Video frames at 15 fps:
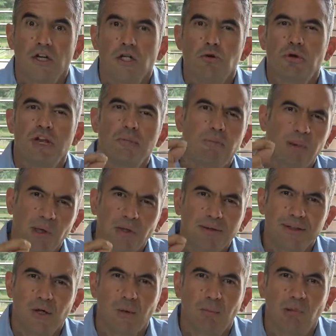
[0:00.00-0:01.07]
you can
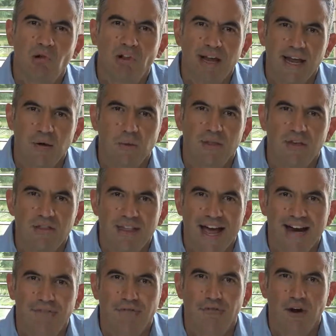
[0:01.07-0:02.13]
build your plan within
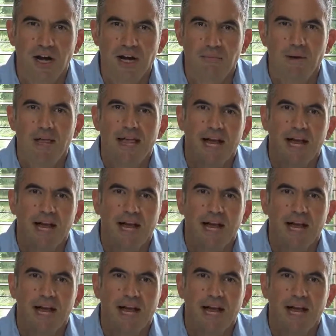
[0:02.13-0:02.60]
that frame